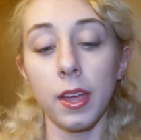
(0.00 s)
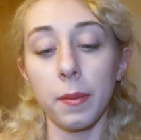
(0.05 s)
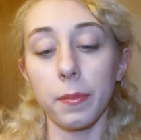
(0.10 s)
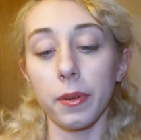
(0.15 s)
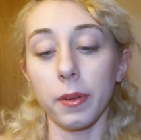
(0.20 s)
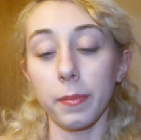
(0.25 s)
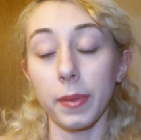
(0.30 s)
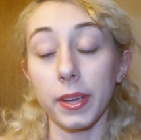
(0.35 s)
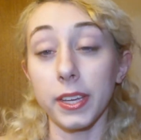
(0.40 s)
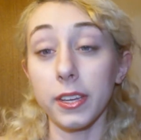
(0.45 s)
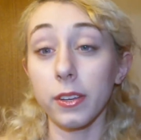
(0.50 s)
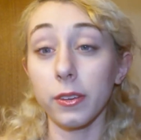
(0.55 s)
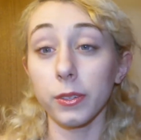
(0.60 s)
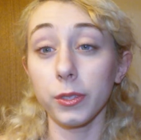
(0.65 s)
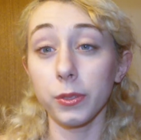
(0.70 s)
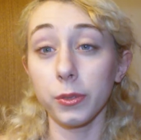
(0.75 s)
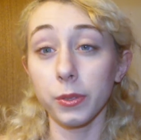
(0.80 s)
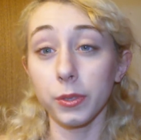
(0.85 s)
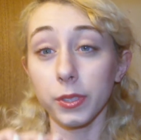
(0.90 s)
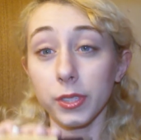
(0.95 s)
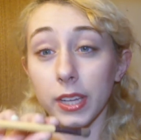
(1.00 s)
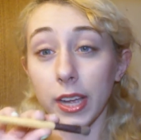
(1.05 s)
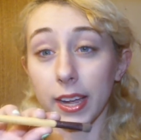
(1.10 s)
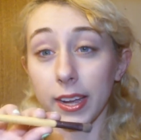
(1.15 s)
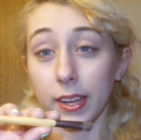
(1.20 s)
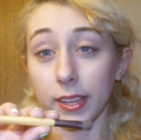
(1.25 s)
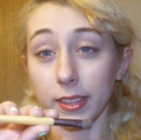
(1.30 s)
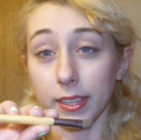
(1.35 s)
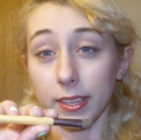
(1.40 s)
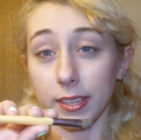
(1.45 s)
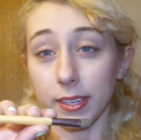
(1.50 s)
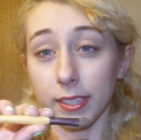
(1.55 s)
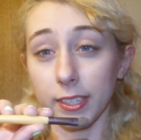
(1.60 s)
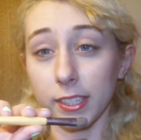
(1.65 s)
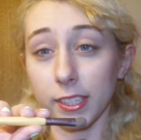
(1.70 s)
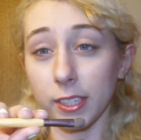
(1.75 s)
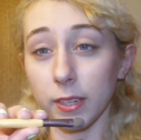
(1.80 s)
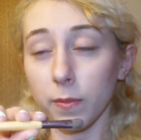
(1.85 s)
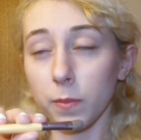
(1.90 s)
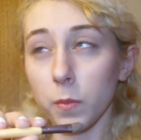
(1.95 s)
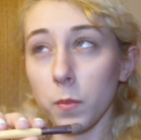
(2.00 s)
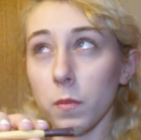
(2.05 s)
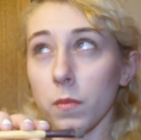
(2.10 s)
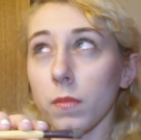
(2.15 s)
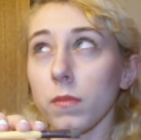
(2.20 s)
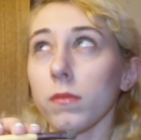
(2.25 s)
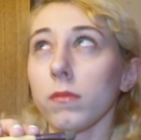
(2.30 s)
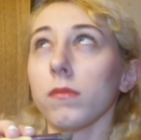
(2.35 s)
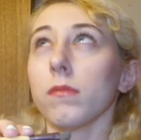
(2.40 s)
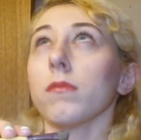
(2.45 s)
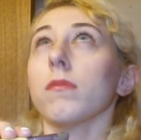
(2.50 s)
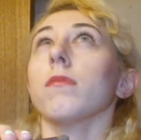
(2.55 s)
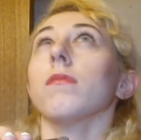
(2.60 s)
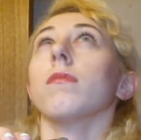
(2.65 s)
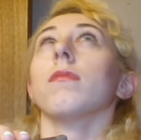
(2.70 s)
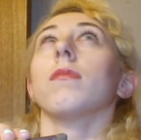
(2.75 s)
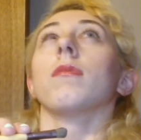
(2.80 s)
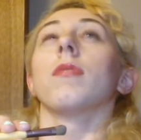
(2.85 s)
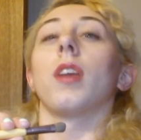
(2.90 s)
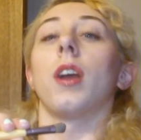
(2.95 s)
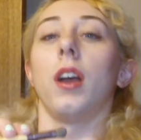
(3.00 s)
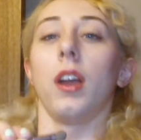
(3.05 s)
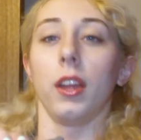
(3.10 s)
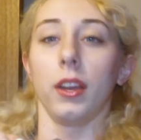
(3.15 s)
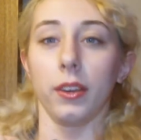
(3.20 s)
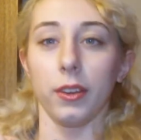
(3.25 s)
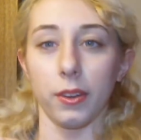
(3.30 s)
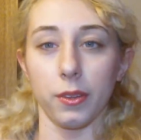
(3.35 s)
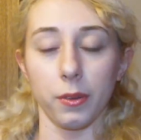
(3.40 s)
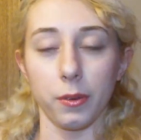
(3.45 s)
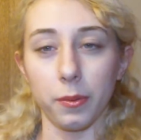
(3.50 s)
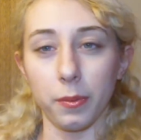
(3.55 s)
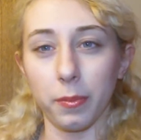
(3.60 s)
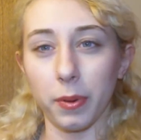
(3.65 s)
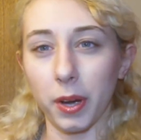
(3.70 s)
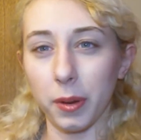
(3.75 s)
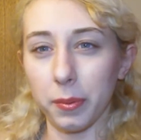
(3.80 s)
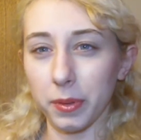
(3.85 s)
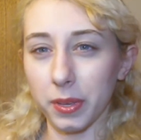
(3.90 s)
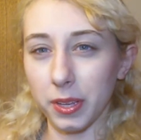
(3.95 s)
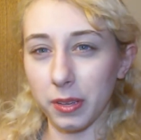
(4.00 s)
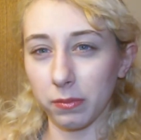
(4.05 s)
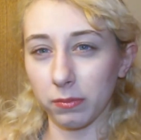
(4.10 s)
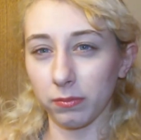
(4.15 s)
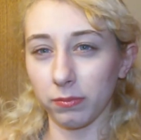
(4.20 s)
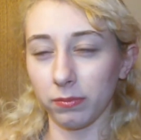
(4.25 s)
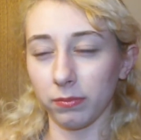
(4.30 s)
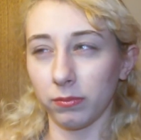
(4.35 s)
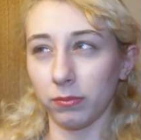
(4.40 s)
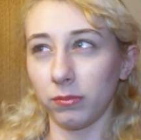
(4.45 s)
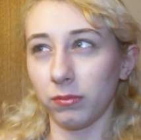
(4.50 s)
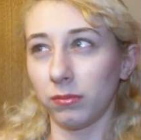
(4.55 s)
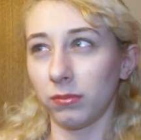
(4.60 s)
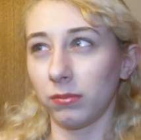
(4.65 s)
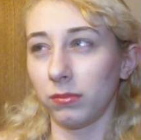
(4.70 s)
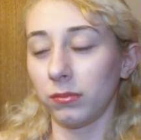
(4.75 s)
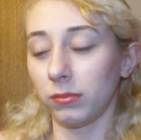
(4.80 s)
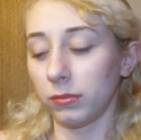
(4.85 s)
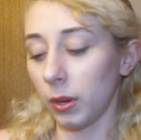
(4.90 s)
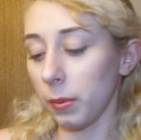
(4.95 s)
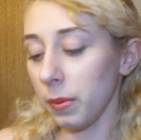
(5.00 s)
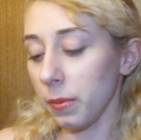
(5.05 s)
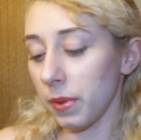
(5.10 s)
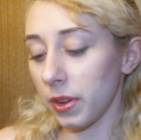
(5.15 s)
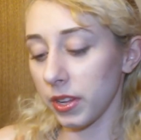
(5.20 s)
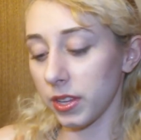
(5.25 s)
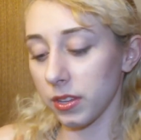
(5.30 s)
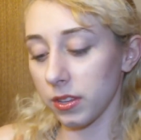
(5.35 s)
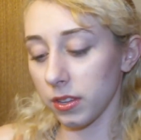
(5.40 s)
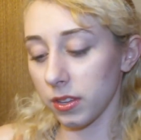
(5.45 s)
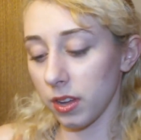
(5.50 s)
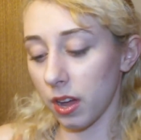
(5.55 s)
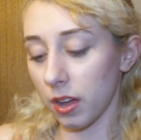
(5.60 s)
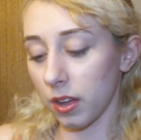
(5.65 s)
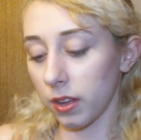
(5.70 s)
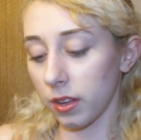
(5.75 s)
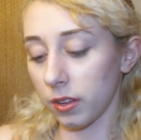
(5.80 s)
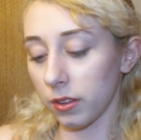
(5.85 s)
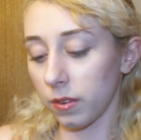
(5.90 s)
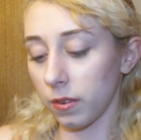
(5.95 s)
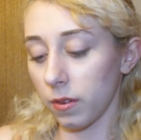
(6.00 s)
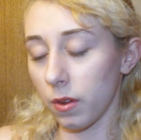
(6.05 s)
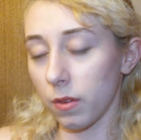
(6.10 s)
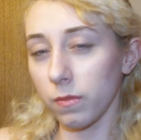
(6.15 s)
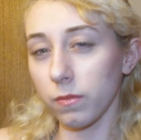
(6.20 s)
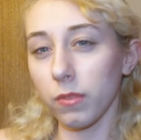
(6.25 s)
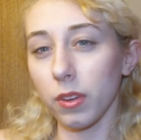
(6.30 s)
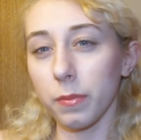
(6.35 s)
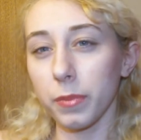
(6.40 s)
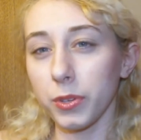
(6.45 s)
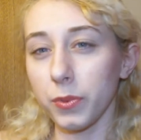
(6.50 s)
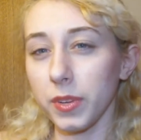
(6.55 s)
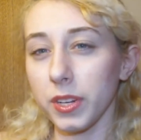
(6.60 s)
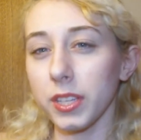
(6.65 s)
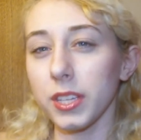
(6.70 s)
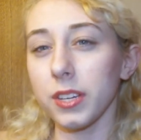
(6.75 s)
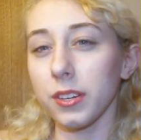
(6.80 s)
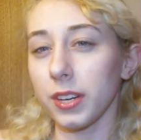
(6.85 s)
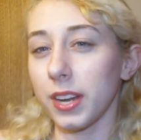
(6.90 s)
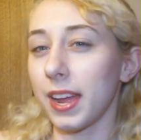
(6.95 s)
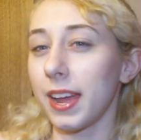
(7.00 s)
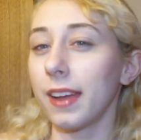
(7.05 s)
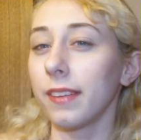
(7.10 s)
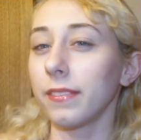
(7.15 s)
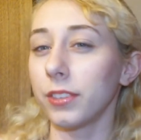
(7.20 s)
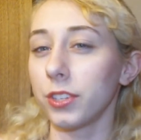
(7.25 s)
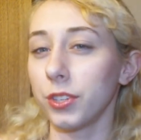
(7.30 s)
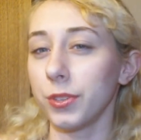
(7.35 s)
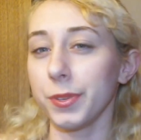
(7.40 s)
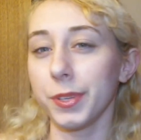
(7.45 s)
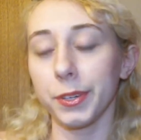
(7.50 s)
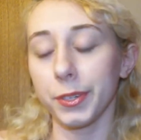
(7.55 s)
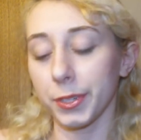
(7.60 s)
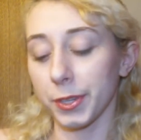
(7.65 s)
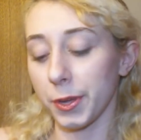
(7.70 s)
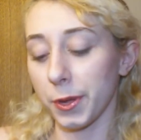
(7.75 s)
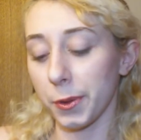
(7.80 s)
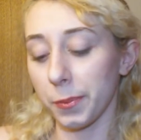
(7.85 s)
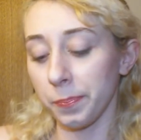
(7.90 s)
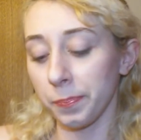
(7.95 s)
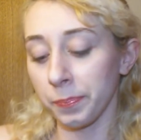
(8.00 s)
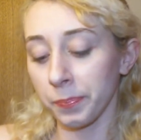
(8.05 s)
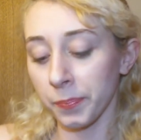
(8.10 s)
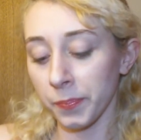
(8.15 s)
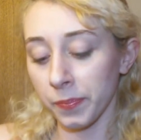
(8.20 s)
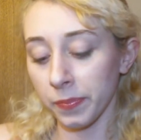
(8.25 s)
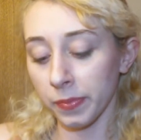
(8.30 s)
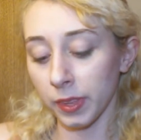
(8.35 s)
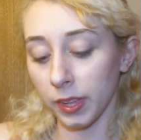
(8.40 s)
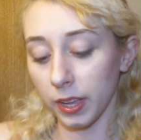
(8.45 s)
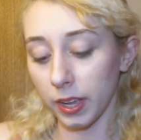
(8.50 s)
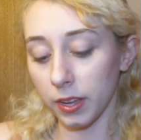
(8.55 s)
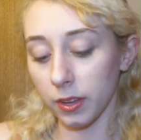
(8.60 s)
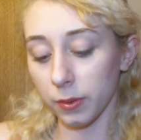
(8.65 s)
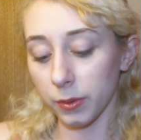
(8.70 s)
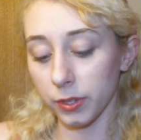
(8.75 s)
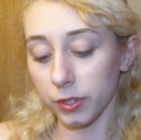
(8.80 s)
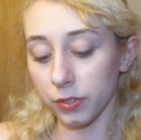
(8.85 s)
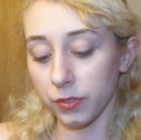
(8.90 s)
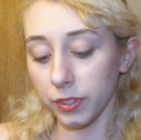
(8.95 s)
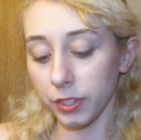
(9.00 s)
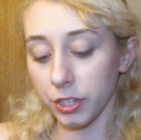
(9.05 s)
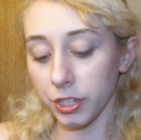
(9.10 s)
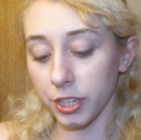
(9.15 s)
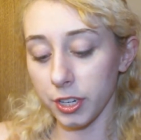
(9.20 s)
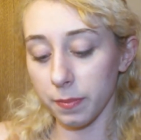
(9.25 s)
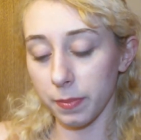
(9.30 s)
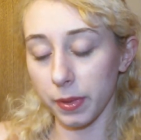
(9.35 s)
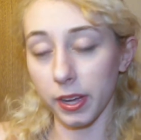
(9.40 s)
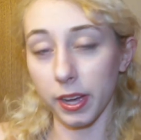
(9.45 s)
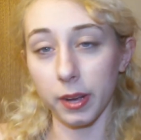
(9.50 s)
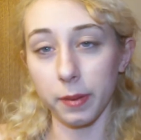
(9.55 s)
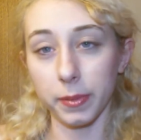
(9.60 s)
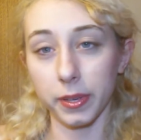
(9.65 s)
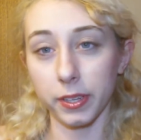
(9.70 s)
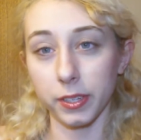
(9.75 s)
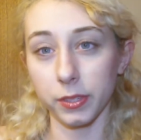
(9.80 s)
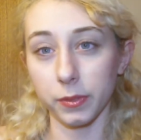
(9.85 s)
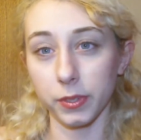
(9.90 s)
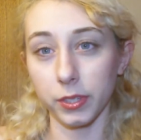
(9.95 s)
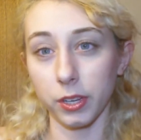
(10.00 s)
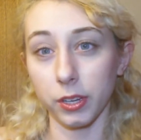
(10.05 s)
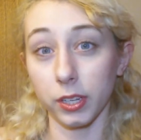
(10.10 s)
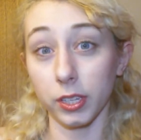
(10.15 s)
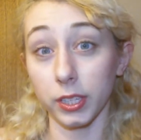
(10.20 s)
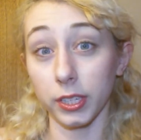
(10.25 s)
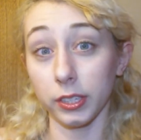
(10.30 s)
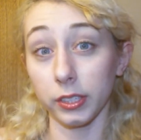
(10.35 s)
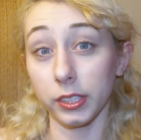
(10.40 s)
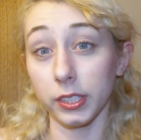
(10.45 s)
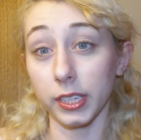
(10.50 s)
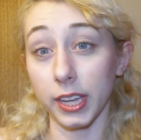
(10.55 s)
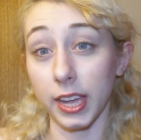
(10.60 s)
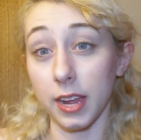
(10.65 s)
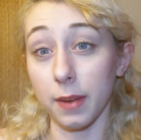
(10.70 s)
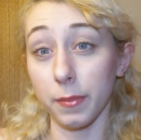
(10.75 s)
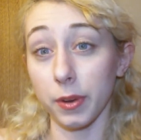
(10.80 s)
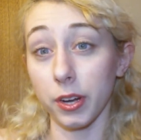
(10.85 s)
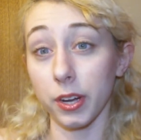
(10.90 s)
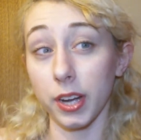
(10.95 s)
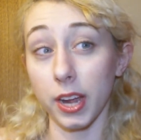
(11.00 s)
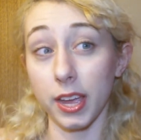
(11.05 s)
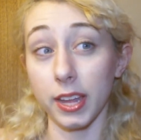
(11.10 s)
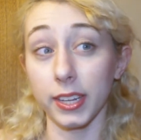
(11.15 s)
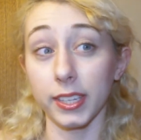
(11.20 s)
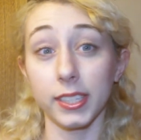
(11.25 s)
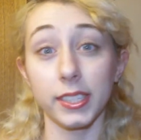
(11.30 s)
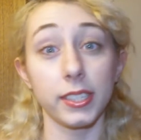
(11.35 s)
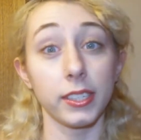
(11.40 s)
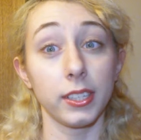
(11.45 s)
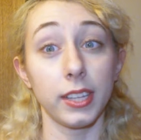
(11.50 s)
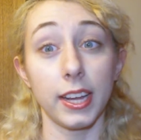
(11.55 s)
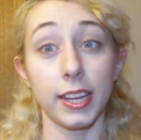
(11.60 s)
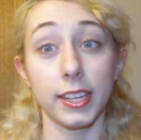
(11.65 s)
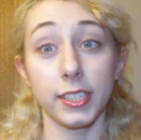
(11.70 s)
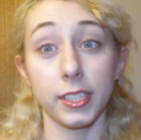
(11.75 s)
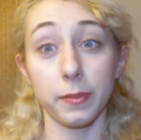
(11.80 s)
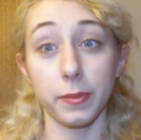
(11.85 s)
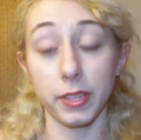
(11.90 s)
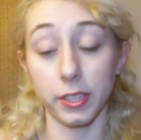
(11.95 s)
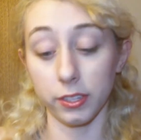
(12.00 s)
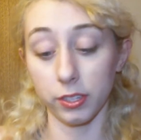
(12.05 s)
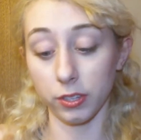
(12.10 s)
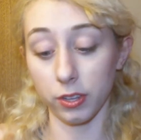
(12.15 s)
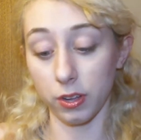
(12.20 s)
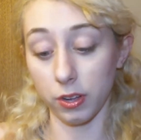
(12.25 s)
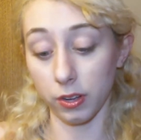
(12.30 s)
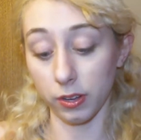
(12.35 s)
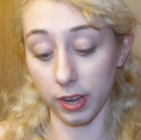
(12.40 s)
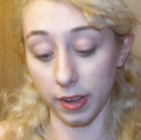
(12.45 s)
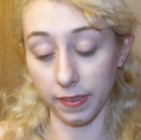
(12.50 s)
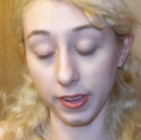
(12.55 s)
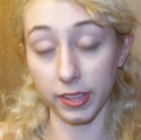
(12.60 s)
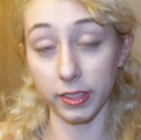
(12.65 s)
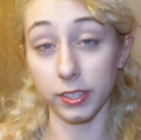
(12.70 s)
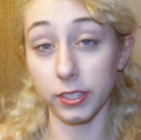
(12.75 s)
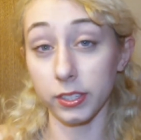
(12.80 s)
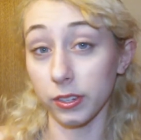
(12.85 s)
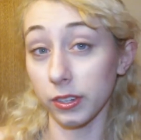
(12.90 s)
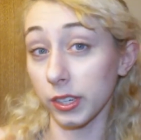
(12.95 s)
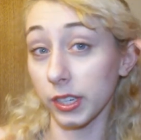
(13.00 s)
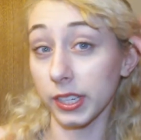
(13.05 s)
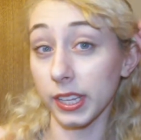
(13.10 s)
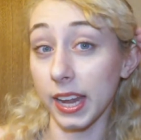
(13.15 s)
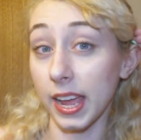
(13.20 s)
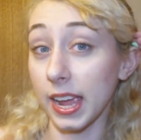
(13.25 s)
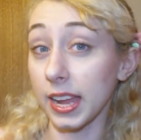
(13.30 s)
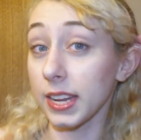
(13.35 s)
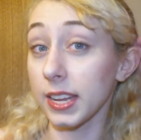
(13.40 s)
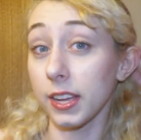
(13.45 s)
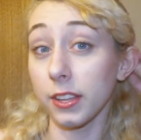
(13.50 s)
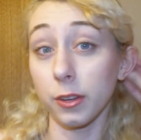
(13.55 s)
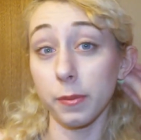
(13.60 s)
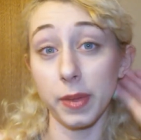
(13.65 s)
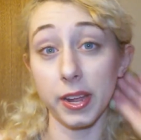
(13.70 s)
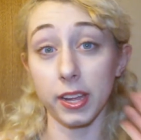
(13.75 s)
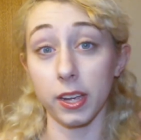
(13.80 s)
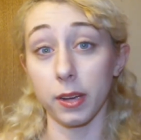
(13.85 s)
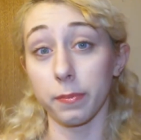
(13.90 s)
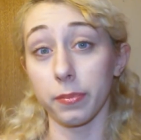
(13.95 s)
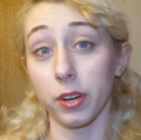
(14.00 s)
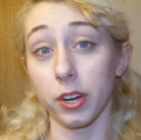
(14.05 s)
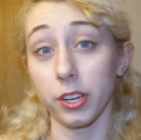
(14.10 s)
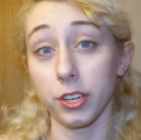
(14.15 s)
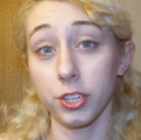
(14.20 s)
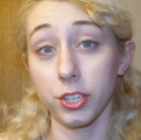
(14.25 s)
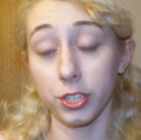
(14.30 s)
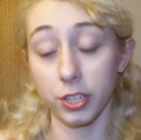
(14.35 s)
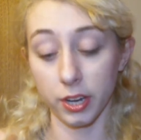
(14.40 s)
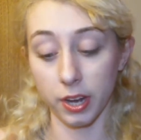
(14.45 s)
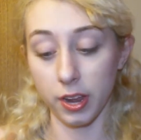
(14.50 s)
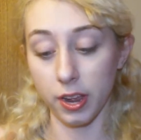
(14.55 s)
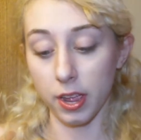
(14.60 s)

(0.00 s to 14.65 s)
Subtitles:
But my Eco Tools, I got this, I don't know, probably about between 1.5 years and 2 years ago. It was really cheap. I got it because it was on clearance at Kmart, and it still lasted me this long. I've had this longer than any other makeup brush.